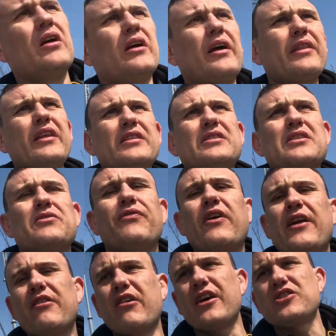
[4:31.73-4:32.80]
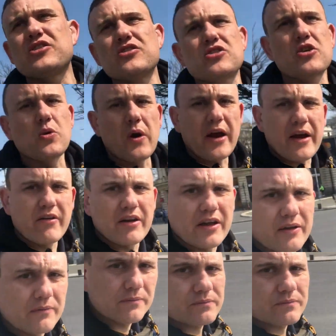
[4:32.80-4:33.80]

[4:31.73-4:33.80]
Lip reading: And this is Federation Square, isn't it?